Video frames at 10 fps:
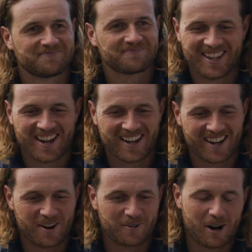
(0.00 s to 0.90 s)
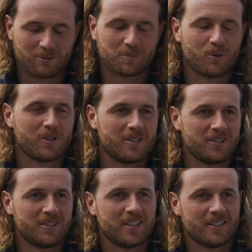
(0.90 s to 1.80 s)
No, I was born in New
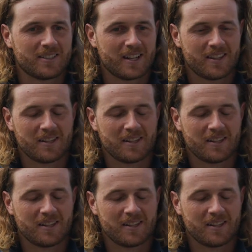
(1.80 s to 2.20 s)
Zealand and